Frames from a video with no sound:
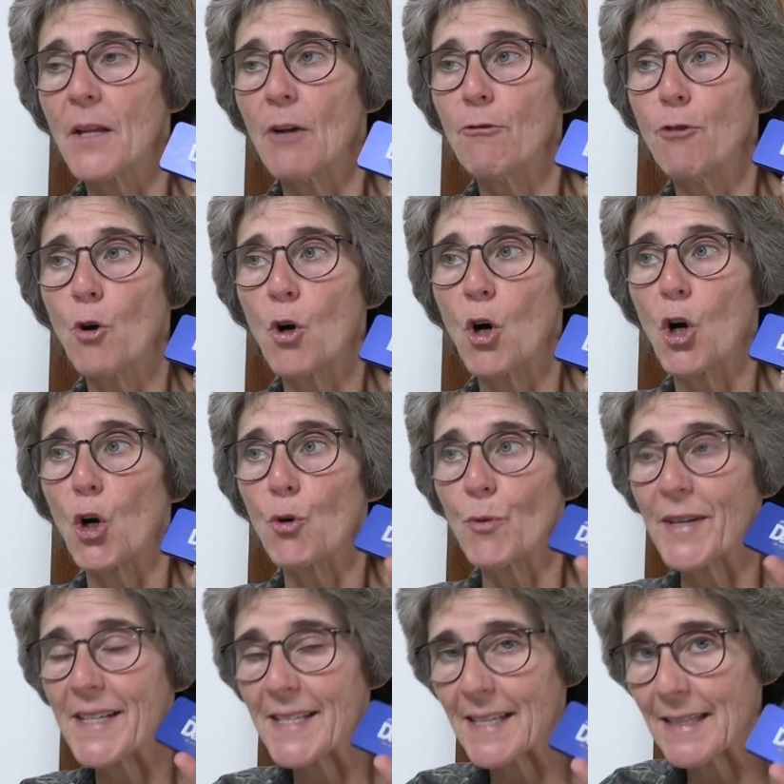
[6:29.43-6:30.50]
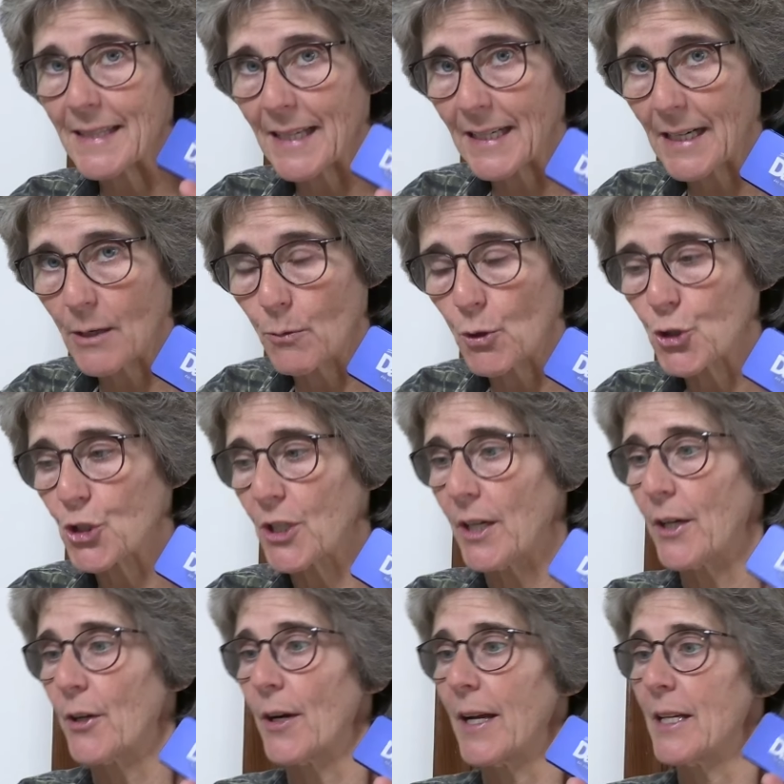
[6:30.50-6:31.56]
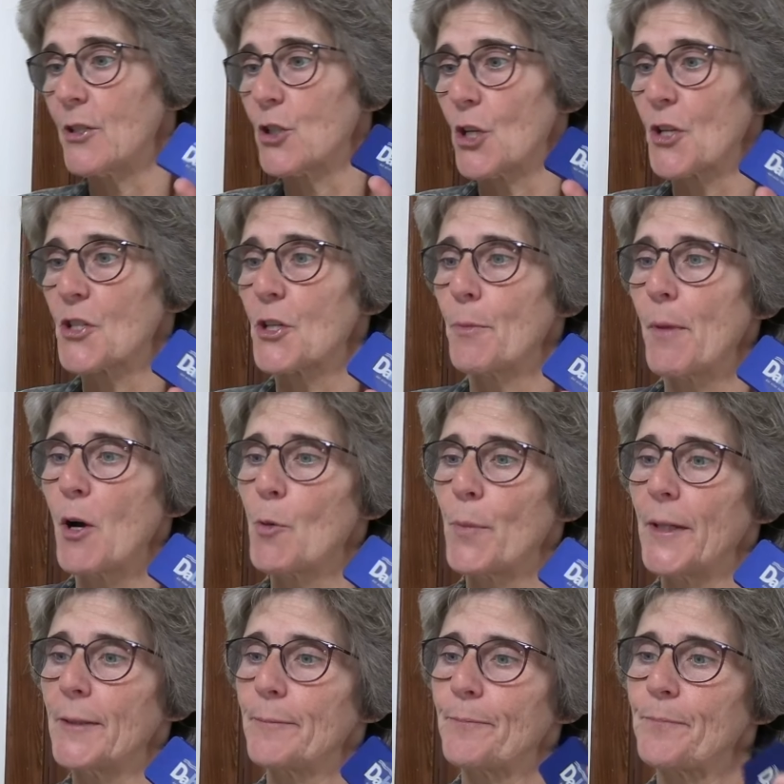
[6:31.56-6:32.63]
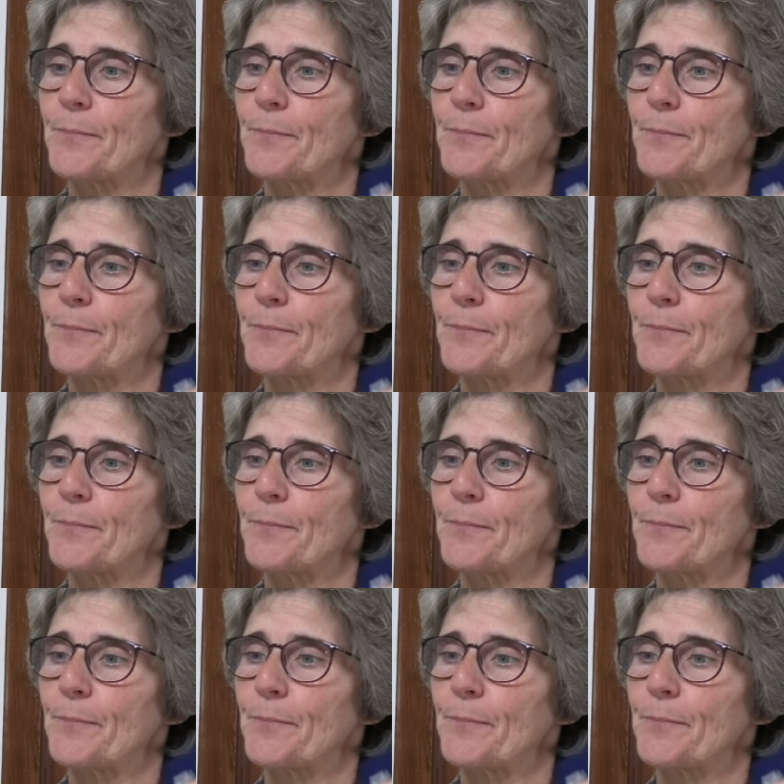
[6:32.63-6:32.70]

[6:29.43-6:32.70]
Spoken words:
for a reason that I will share in just a moment.